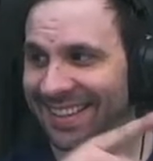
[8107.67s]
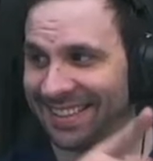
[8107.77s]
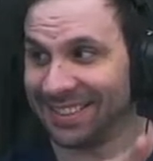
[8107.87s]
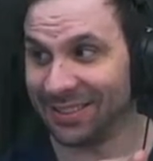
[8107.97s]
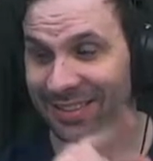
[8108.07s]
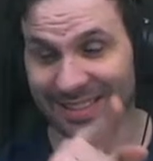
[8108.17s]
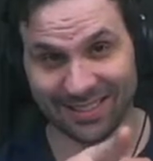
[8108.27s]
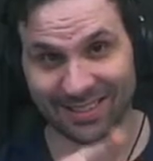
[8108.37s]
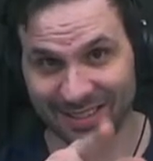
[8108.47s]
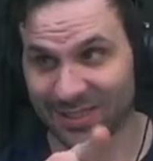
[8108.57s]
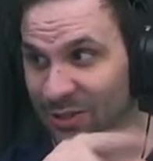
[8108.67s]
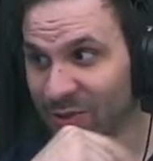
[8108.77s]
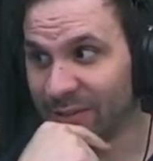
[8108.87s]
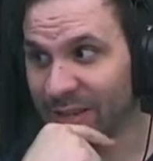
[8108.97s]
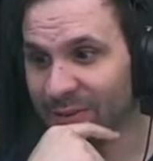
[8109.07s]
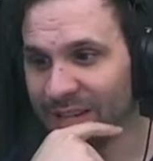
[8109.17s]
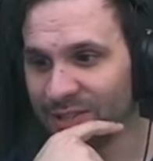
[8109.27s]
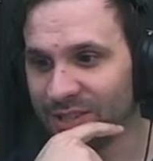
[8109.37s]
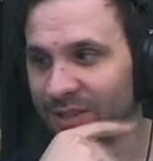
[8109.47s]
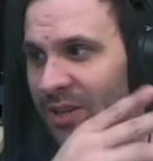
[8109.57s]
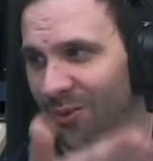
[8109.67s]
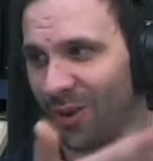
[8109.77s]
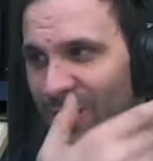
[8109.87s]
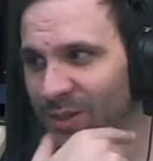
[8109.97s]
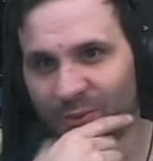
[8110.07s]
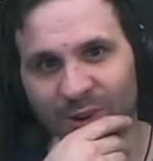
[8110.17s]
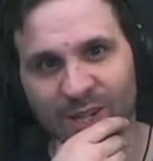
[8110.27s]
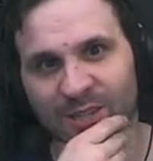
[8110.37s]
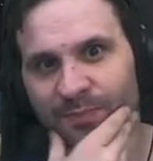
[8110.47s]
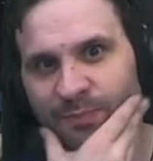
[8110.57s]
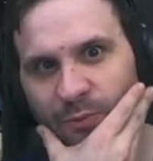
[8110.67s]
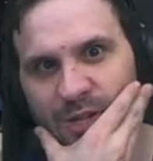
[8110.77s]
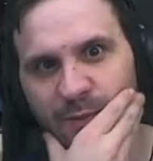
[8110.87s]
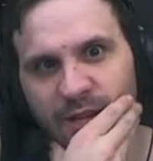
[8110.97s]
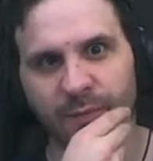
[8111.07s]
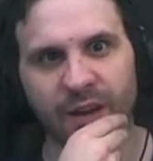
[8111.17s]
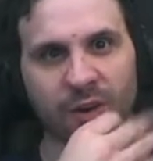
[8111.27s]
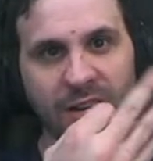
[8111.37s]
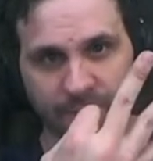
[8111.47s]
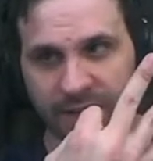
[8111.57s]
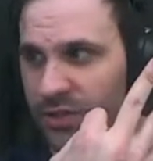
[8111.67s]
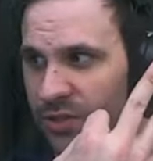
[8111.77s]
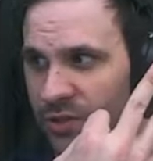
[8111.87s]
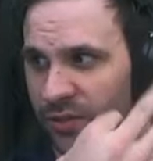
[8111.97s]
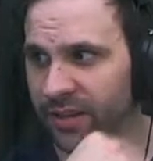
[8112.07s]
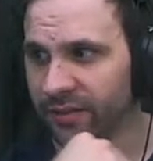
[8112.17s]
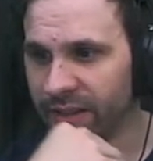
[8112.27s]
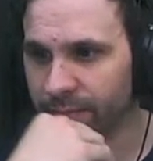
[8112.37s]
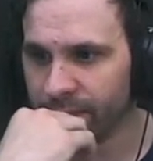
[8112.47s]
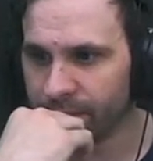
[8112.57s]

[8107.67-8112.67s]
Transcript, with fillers: This is, this is, this is a trivia question. where's, where's, where's PMA 1? Because there's three of them.